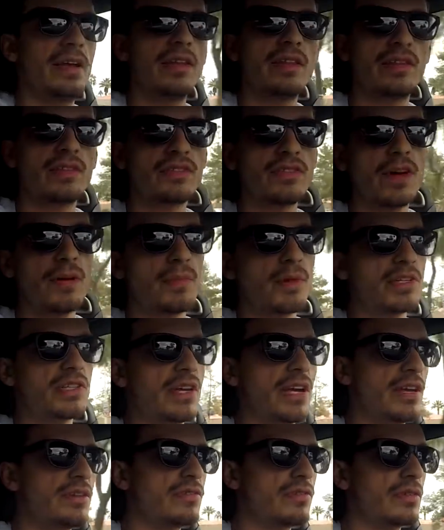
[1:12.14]
There's not much
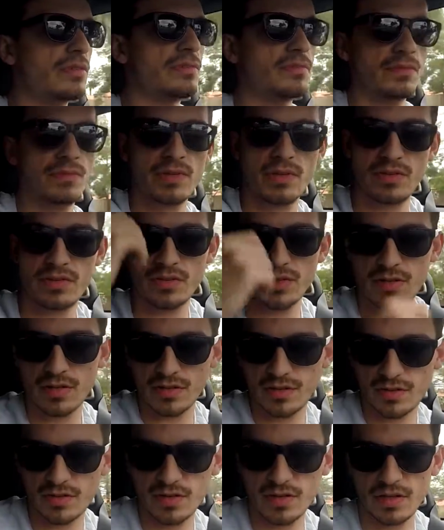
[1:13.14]
headroom, as you
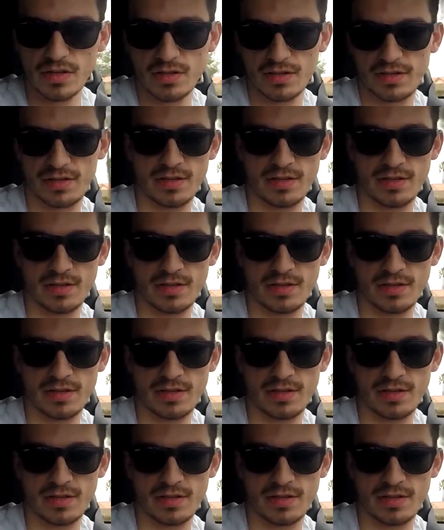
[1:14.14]
can see.